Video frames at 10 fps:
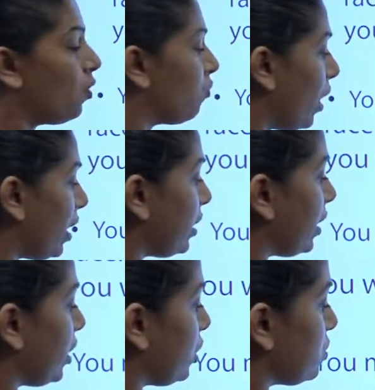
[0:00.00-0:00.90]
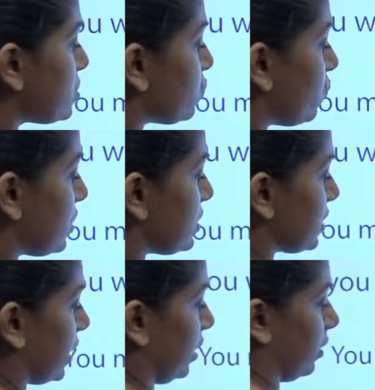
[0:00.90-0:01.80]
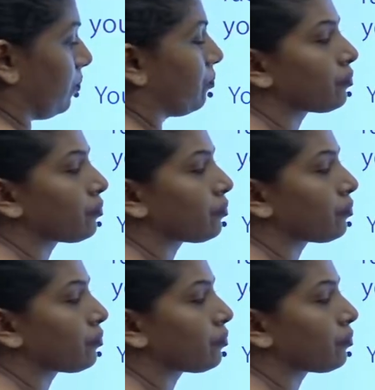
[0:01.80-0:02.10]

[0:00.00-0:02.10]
Why did I use was here?